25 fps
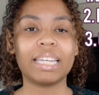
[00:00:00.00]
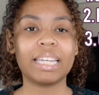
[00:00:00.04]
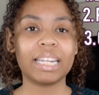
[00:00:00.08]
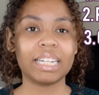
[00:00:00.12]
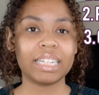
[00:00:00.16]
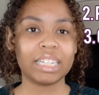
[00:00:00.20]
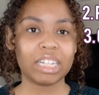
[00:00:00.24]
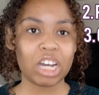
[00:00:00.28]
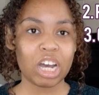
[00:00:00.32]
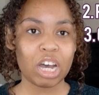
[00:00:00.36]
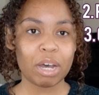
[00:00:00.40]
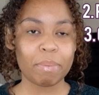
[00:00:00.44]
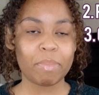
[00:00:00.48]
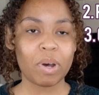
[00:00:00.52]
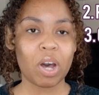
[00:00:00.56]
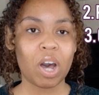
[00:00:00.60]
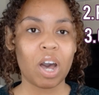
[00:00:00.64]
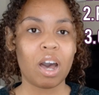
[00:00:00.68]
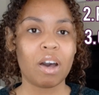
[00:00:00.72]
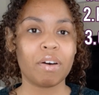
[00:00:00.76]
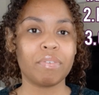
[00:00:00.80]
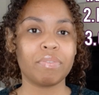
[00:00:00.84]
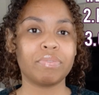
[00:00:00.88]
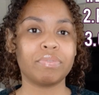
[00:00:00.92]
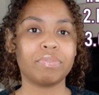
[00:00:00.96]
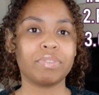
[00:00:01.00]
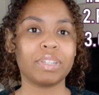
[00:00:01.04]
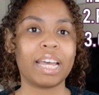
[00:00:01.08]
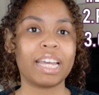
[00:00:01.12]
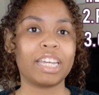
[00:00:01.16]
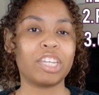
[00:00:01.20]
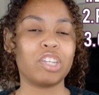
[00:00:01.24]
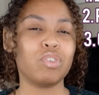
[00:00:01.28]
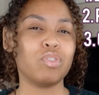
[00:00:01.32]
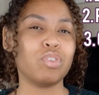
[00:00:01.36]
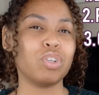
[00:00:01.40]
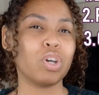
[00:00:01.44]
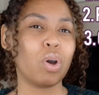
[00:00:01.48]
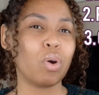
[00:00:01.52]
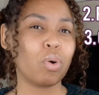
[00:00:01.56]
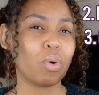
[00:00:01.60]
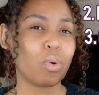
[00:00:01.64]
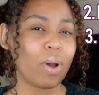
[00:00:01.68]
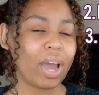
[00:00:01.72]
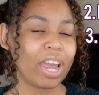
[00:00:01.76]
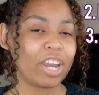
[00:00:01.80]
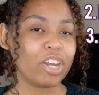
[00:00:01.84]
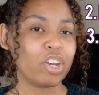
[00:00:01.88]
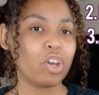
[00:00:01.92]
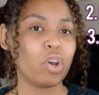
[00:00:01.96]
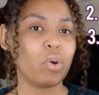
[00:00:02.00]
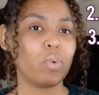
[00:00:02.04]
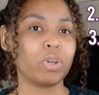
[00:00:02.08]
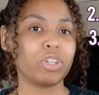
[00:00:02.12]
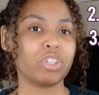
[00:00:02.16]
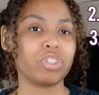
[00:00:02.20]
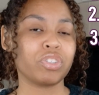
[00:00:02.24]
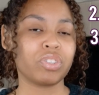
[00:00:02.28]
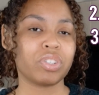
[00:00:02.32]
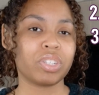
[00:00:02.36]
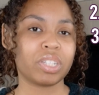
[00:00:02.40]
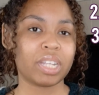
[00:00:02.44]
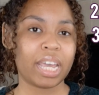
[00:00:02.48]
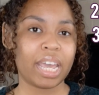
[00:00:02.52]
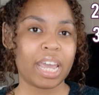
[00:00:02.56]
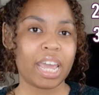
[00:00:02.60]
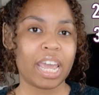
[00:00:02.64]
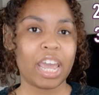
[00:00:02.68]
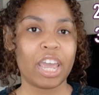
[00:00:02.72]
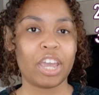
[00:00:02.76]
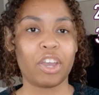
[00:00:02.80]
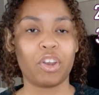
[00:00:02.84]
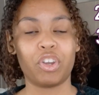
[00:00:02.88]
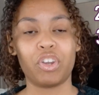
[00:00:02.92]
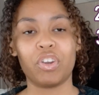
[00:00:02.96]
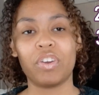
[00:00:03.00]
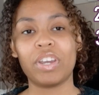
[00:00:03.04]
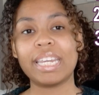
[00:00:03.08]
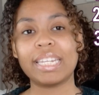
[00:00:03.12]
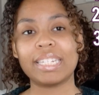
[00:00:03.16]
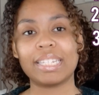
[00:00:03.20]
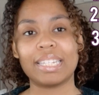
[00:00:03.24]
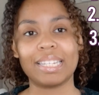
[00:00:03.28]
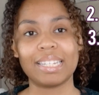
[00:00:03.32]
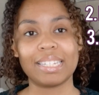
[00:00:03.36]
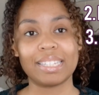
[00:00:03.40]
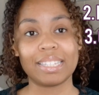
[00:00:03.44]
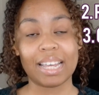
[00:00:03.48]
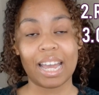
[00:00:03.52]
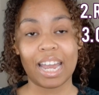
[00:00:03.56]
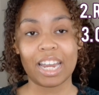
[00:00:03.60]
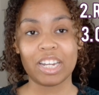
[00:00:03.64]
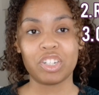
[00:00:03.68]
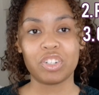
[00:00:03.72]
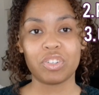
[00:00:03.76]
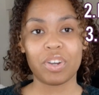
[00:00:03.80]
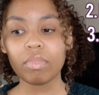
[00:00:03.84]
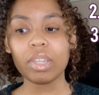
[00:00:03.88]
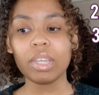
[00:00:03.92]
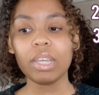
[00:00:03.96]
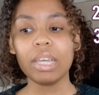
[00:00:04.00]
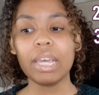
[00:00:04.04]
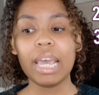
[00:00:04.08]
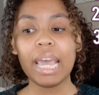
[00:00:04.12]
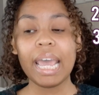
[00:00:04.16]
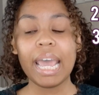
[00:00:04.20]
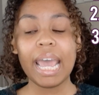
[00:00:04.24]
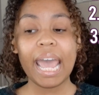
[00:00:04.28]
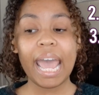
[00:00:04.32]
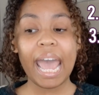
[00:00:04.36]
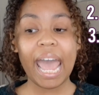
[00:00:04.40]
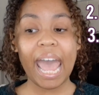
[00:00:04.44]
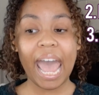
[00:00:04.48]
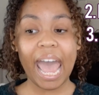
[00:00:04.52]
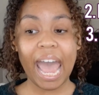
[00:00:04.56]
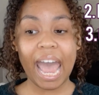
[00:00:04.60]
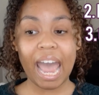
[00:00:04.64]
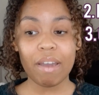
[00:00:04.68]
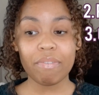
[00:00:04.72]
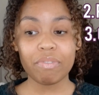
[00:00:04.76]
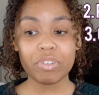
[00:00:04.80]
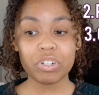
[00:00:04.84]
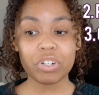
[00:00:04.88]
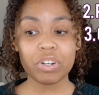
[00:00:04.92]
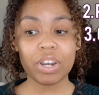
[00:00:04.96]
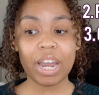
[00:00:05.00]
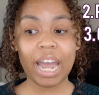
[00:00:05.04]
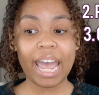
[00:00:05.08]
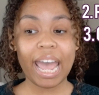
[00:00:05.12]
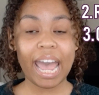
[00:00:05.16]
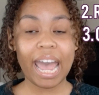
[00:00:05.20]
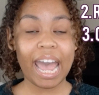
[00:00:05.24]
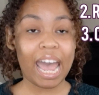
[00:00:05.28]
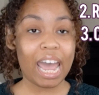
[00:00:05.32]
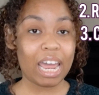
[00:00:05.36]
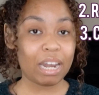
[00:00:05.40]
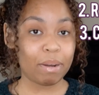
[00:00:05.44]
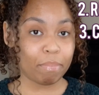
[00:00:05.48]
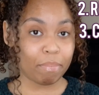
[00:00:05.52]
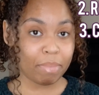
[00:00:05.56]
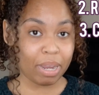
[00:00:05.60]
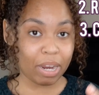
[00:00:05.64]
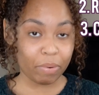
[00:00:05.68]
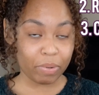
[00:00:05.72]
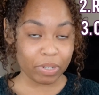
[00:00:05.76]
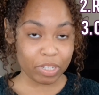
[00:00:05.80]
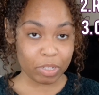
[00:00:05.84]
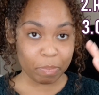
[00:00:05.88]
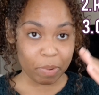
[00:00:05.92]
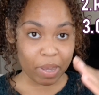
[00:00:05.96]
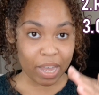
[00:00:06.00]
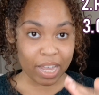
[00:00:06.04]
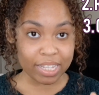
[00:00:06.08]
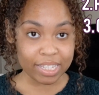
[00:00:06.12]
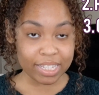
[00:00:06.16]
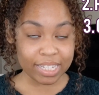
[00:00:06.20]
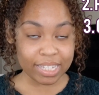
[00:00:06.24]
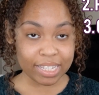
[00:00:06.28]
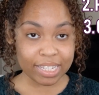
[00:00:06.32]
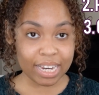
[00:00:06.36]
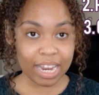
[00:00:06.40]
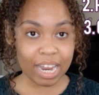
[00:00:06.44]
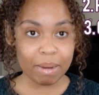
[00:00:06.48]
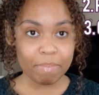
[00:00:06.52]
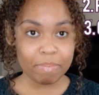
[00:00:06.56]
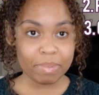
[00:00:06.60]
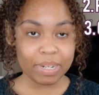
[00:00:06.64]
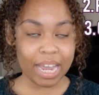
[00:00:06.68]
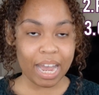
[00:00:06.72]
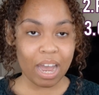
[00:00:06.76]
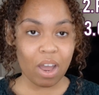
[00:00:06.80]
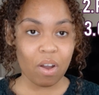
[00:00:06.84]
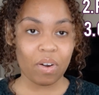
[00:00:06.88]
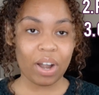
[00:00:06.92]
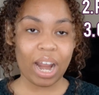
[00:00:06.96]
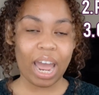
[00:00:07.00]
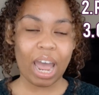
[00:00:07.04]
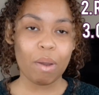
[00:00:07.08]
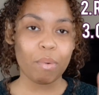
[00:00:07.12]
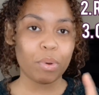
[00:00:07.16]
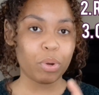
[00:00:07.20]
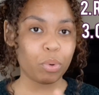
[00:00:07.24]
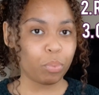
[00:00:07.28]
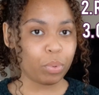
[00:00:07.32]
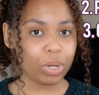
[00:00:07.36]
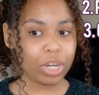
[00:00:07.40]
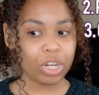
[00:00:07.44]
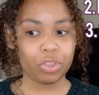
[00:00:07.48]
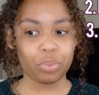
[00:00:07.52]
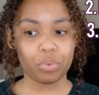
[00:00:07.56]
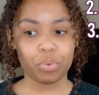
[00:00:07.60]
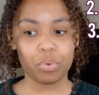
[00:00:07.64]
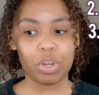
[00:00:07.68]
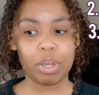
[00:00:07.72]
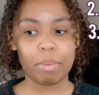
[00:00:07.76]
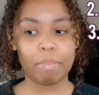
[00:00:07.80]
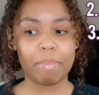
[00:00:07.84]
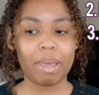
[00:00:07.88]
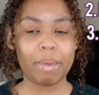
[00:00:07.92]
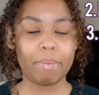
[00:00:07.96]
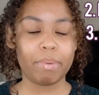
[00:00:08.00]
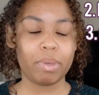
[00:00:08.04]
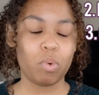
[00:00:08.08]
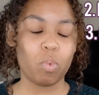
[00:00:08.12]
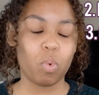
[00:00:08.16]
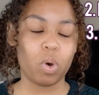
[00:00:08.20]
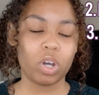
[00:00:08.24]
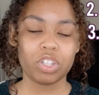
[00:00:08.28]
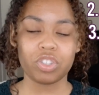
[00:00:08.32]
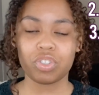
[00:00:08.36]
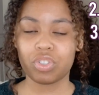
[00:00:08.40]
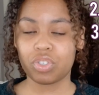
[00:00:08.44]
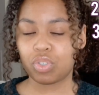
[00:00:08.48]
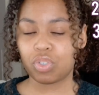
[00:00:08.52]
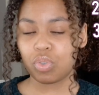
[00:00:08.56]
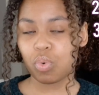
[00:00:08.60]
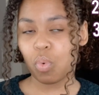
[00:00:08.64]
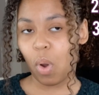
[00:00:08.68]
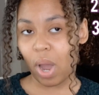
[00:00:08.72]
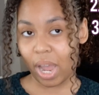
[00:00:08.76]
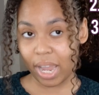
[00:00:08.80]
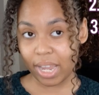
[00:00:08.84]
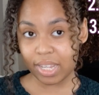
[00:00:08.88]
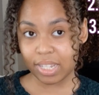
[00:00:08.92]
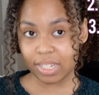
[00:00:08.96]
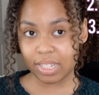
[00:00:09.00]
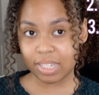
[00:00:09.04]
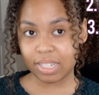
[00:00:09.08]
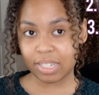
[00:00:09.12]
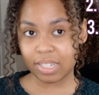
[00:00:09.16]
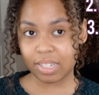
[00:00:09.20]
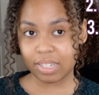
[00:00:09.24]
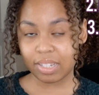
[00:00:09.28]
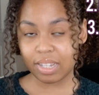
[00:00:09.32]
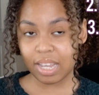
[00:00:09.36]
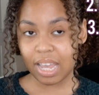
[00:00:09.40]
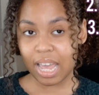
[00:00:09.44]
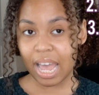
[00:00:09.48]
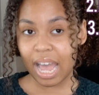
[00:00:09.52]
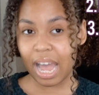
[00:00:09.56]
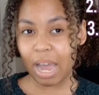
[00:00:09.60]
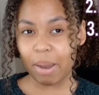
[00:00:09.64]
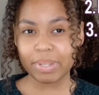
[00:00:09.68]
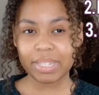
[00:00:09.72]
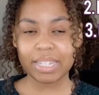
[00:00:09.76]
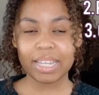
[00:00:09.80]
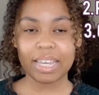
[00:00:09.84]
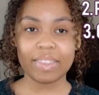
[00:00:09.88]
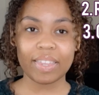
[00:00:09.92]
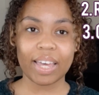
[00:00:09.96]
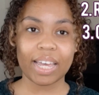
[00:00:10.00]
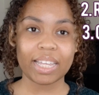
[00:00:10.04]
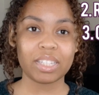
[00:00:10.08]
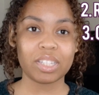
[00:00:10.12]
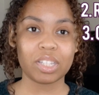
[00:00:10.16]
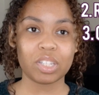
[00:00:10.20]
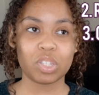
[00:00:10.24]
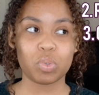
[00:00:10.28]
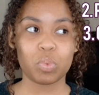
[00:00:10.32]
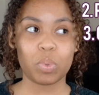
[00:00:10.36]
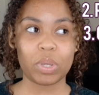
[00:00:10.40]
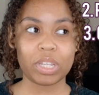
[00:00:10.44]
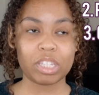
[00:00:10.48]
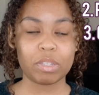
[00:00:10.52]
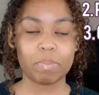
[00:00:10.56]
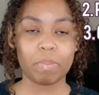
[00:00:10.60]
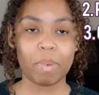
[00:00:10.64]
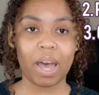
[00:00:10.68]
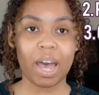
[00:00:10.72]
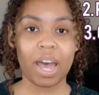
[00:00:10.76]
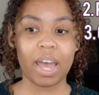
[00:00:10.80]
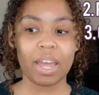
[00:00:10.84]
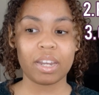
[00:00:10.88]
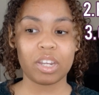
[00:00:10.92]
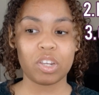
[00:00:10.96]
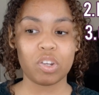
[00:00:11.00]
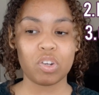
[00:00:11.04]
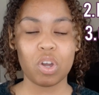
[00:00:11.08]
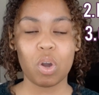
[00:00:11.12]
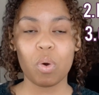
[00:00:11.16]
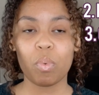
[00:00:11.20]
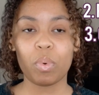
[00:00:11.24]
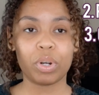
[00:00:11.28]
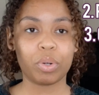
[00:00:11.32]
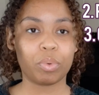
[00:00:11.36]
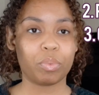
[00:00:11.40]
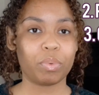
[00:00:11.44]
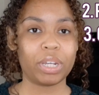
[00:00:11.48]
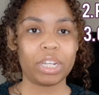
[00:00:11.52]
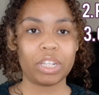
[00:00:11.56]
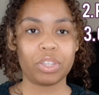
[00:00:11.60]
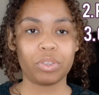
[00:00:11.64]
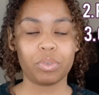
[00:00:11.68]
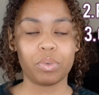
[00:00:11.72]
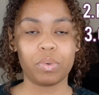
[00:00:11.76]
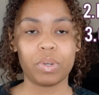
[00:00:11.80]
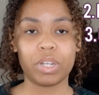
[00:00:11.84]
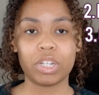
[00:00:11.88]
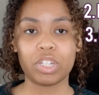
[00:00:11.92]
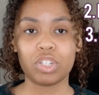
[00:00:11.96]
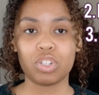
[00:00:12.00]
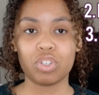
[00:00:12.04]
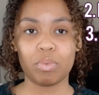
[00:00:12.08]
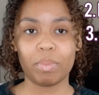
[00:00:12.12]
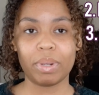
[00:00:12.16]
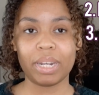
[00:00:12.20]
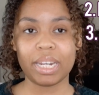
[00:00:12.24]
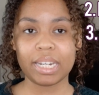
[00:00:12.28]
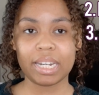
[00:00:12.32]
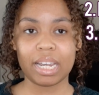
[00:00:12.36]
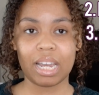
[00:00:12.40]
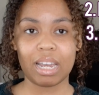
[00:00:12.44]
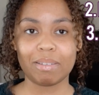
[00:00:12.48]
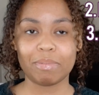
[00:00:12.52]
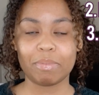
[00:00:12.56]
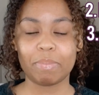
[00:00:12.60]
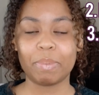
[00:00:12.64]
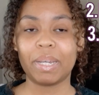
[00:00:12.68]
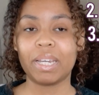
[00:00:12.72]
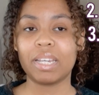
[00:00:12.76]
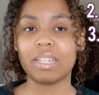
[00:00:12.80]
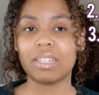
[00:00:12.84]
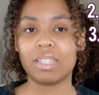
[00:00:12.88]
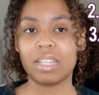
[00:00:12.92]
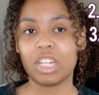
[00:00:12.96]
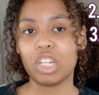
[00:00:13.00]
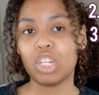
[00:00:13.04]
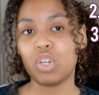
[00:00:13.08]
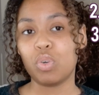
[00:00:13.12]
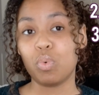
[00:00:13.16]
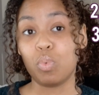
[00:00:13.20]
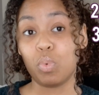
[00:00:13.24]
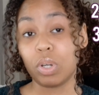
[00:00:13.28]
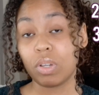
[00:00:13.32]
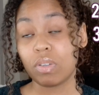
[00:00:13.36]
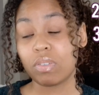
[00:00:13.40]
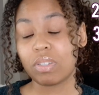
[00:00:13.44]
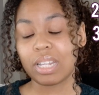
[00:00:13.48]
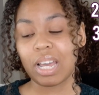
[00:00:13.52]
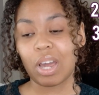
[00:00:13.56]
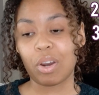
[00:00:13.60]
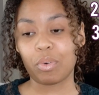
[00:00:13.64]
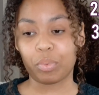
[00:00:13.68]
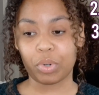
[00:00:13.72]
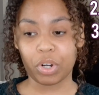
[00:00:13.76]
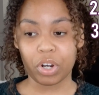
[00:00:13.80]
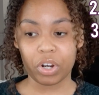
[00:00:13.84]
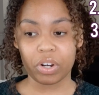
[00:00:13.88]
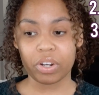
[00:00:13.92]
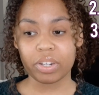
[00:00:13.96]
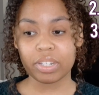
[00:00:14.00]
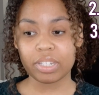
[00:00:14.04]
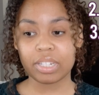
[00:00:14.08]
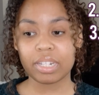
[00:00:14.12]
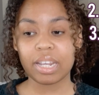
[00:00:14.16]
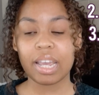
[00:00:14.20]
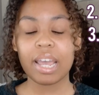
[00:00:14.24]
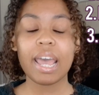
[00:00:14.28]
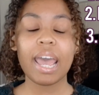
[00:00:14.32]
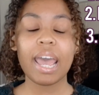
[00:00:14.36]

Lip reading: can come off like you don't quite know what you're saying or you're easily sidetracked. After I had my responses typed out, I would read through it maybe once or twice. I would say that's the sweet spot. You don't want to read through it too many times because then you will sound rehearsed.